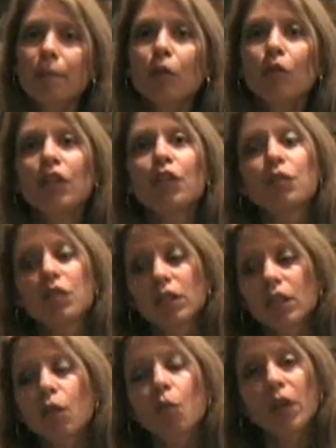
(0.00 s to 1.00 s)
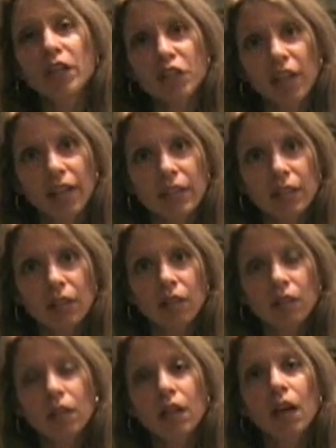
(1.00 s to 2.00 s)
You can use a little witch
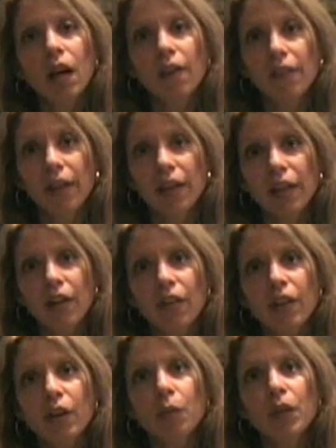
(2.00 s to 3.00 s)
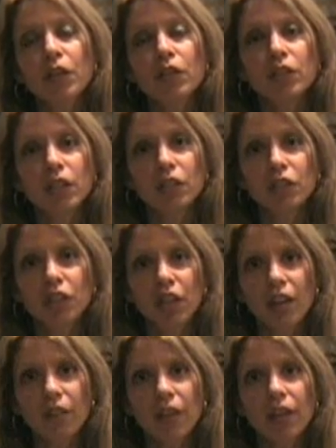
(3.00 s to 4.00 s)
hazel on that area when you're done
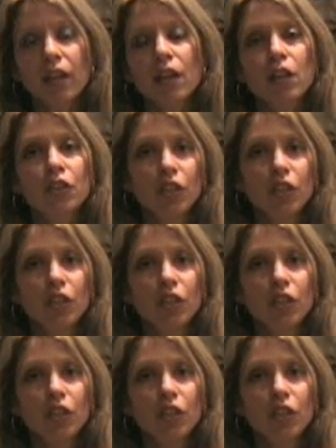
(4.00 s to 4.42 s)
shaving,